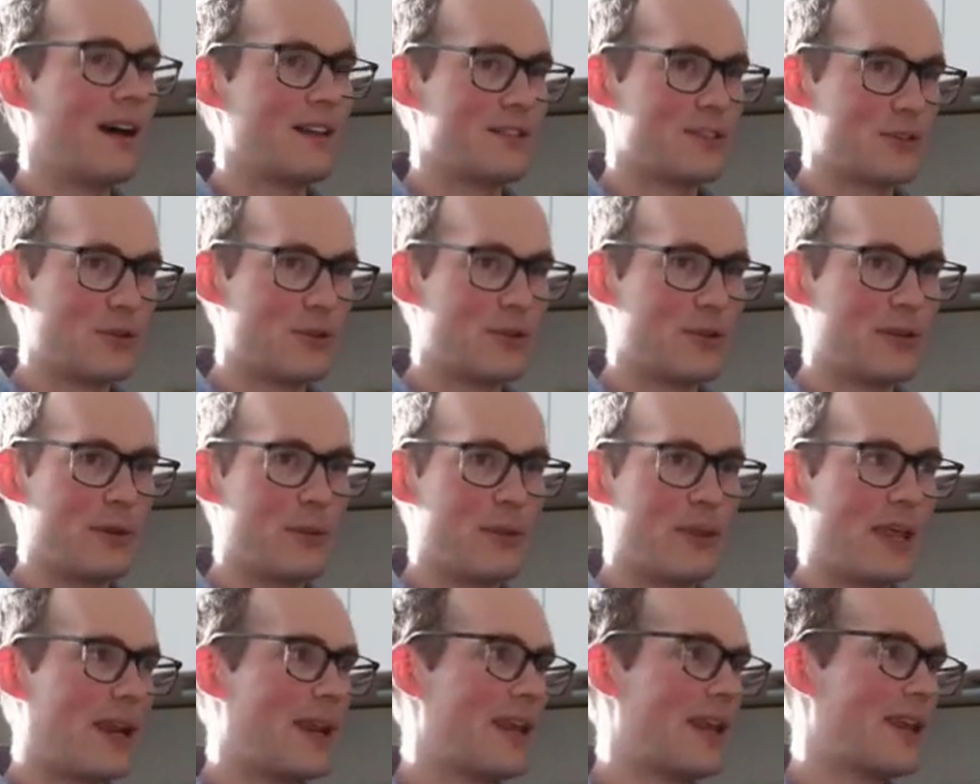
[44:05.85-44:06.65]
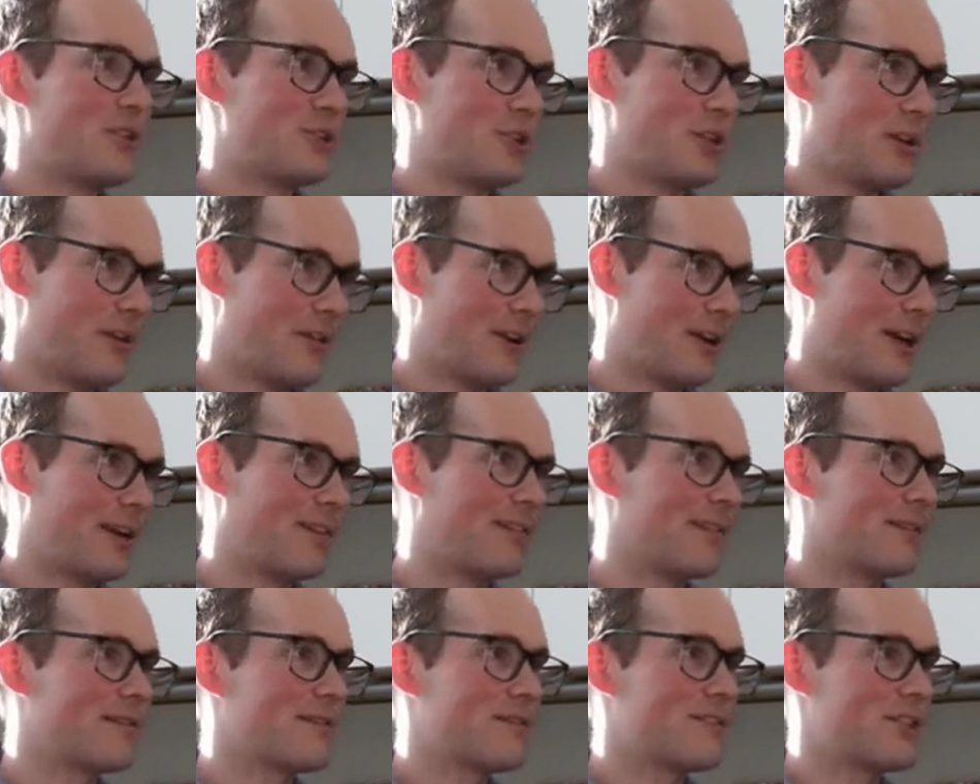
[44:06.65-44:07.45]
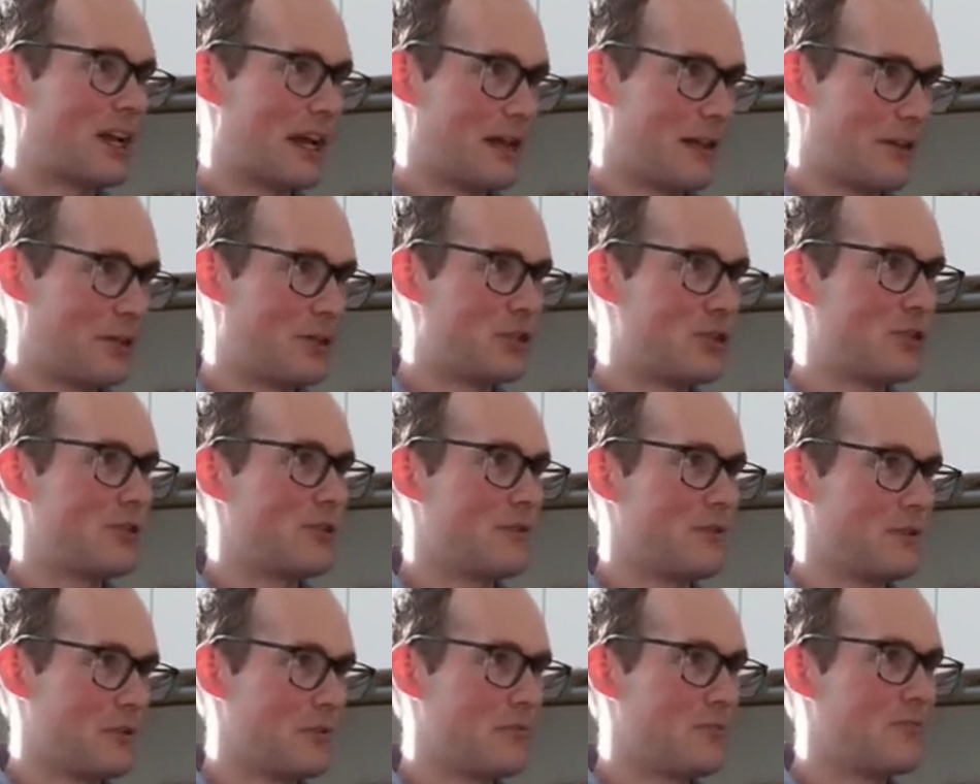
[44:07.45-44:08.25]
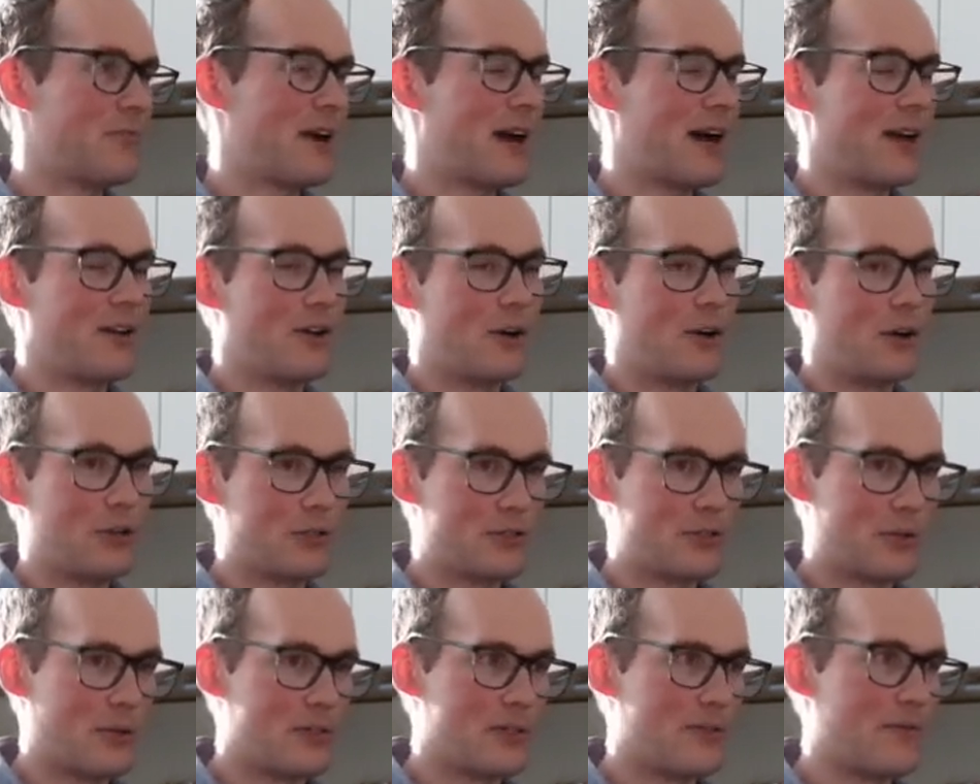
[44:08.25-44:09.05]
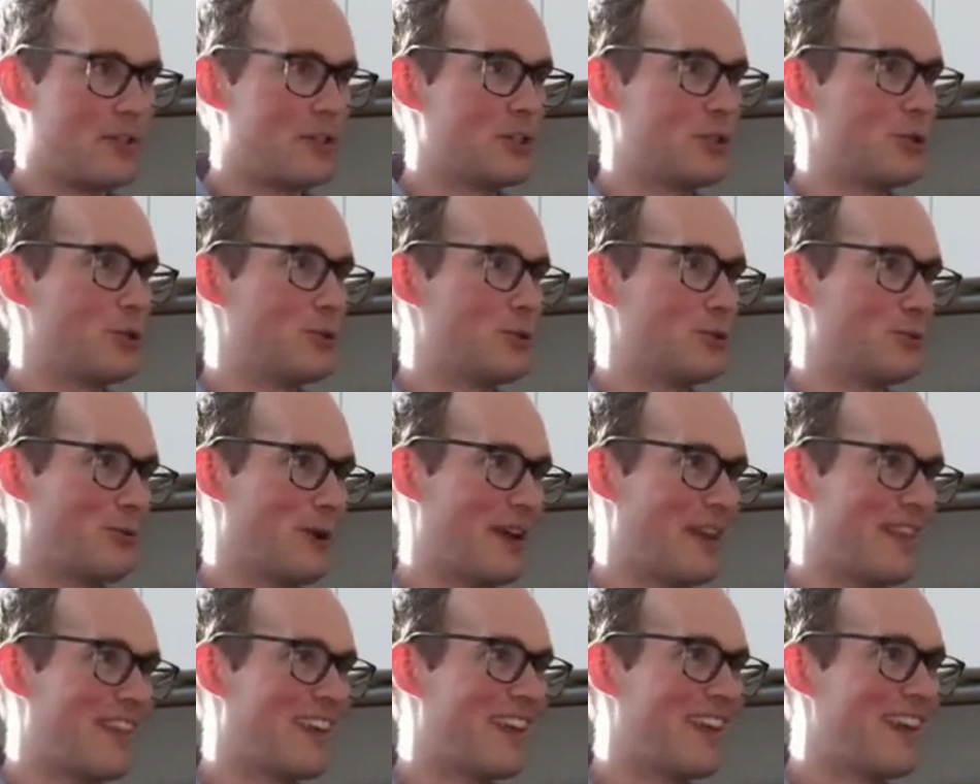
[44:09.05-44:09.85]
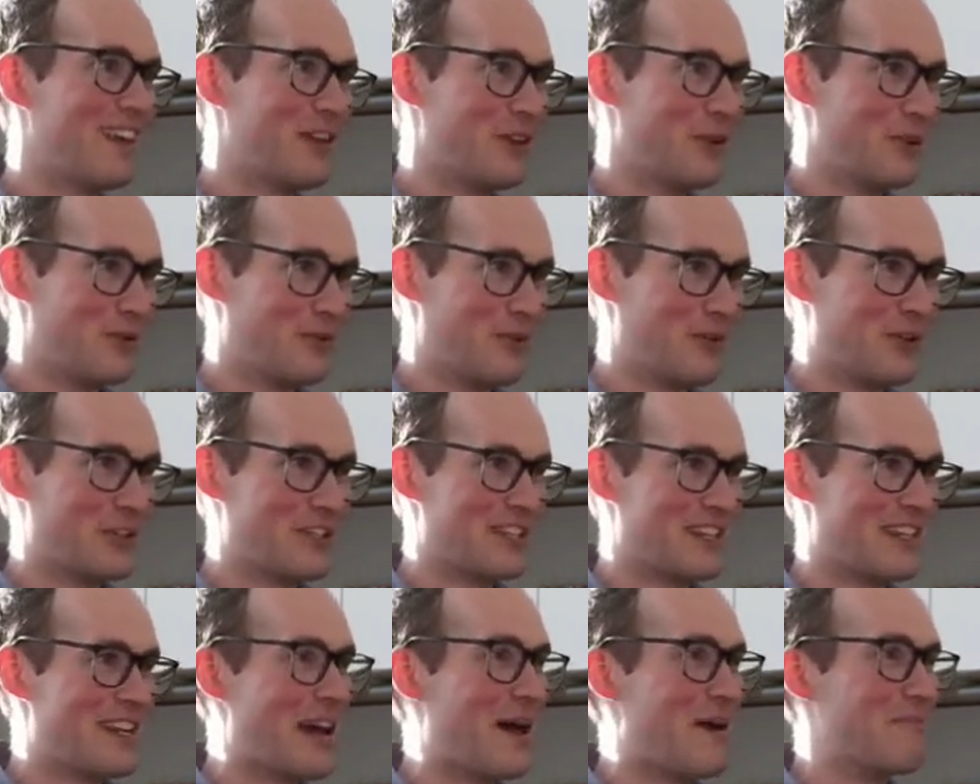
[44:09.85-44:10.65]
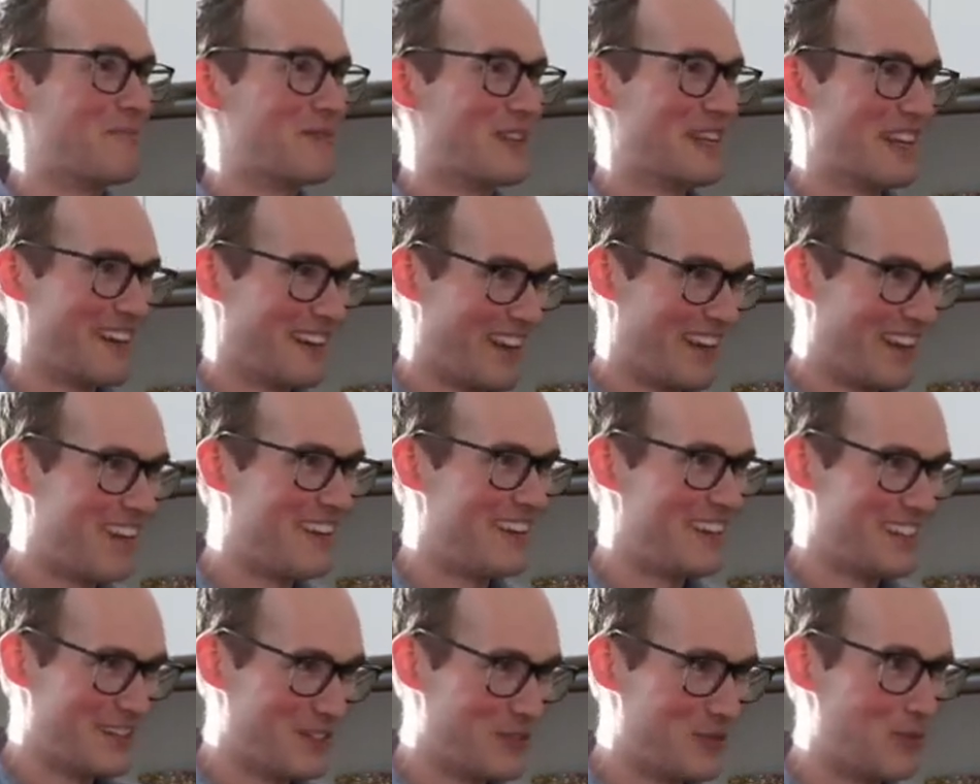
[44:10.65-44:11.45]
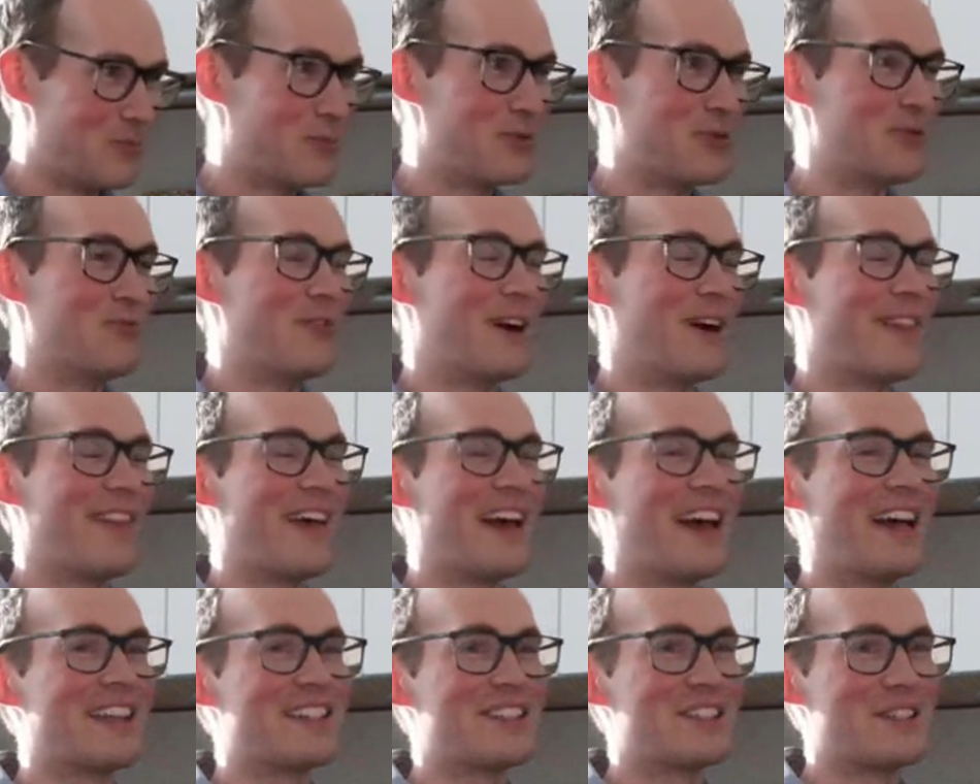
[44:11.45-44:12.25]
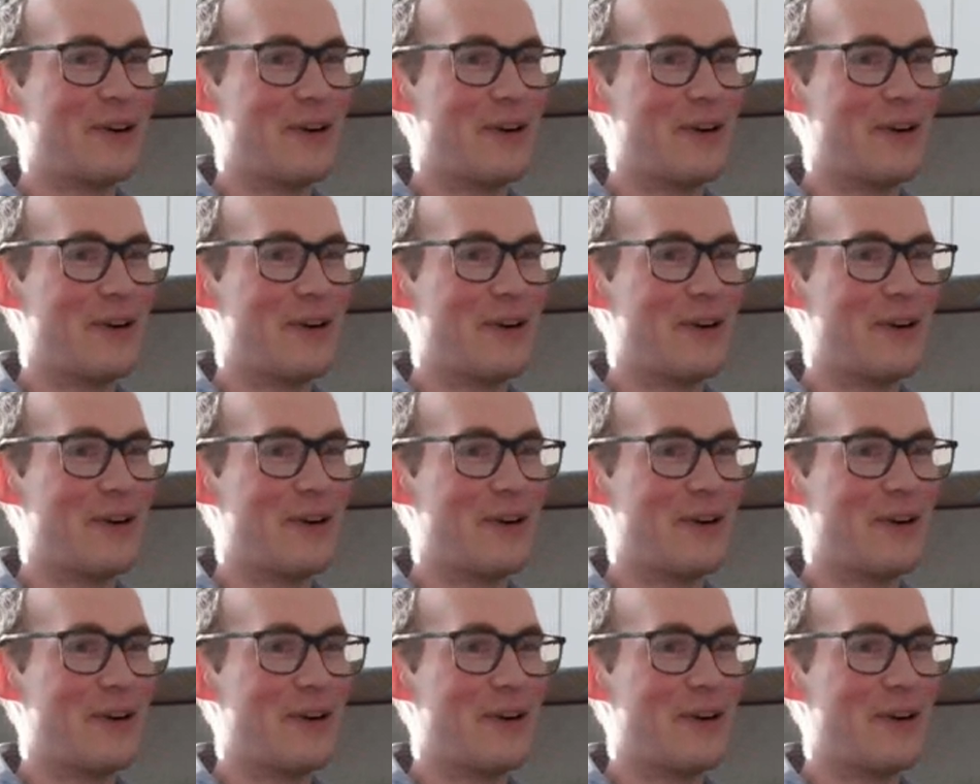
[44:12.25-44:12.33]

certainly with any engineering challenge, you find all sorts of issues with your first attempt and need to improve on that.